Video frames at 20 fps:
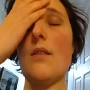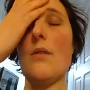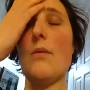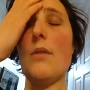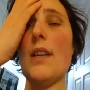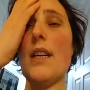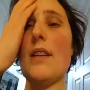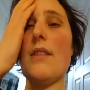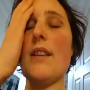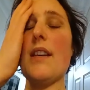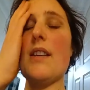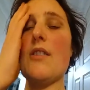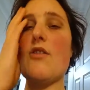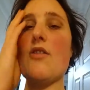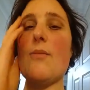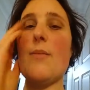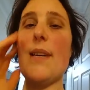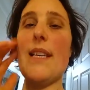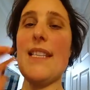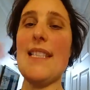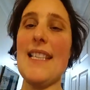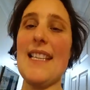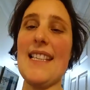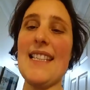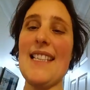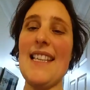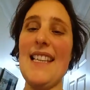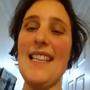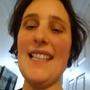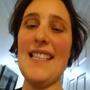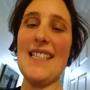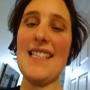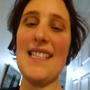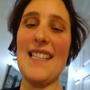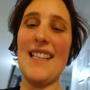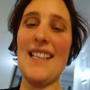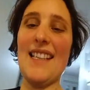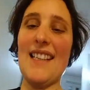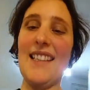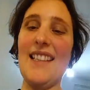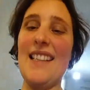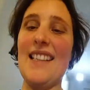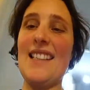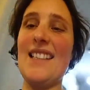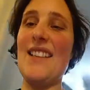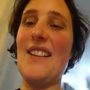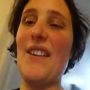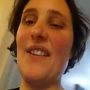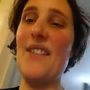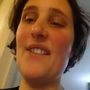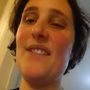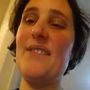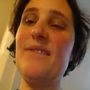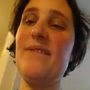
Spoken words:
one healthy extra B, six sins, and I need to go.